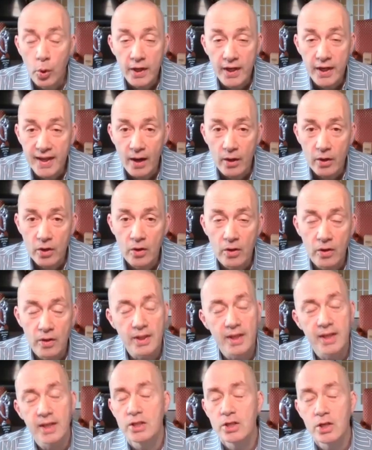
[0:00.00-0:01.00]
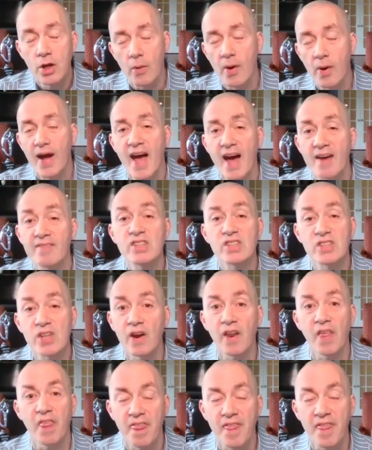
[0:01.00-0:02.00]
working out currently? No, I haven't
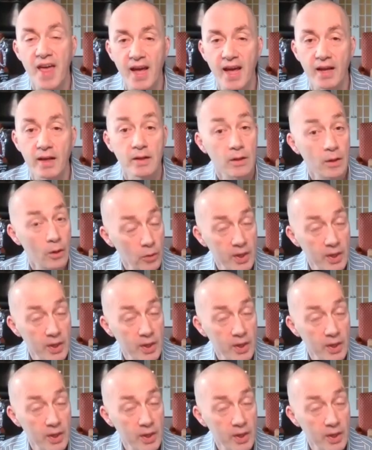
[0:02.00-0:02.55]
done a thing.